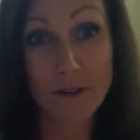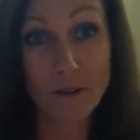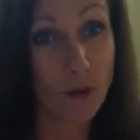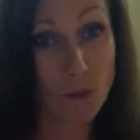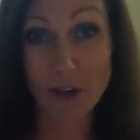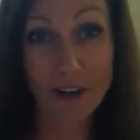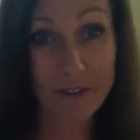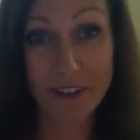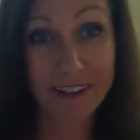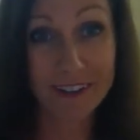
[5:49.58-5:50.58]
from
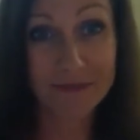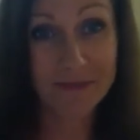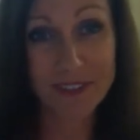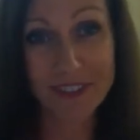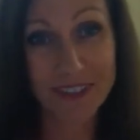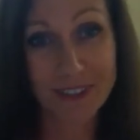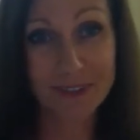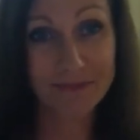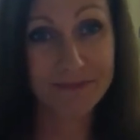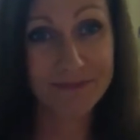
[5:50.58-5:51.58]
wherever. So
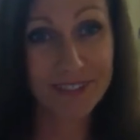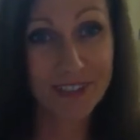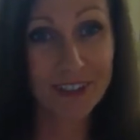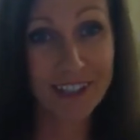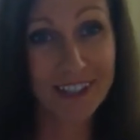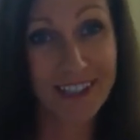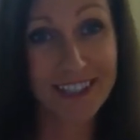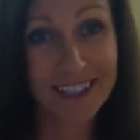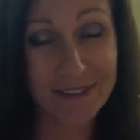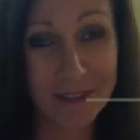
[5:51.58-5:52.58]
sorry
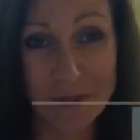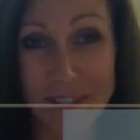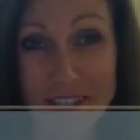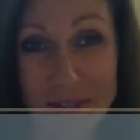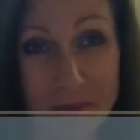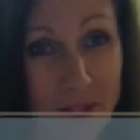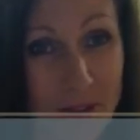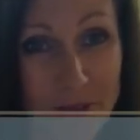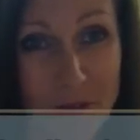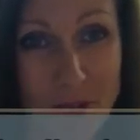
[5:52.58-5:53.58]
guys, if you wanted to burn
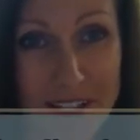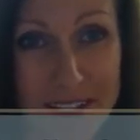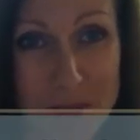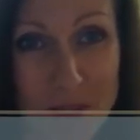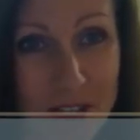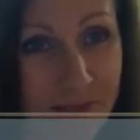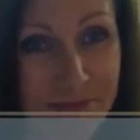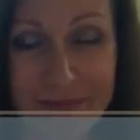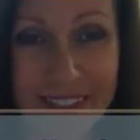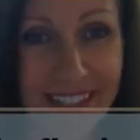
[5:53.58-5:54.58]
it from one spot,
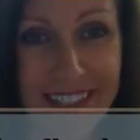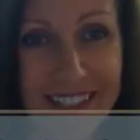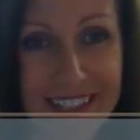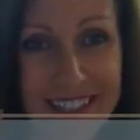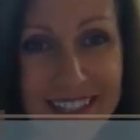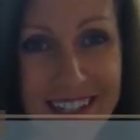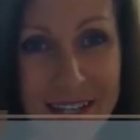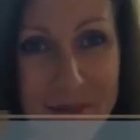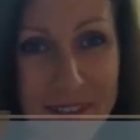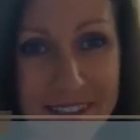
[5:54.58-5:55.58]
it doesn't
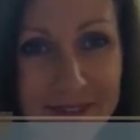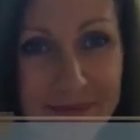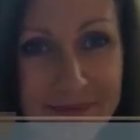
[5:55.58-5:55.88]
happen.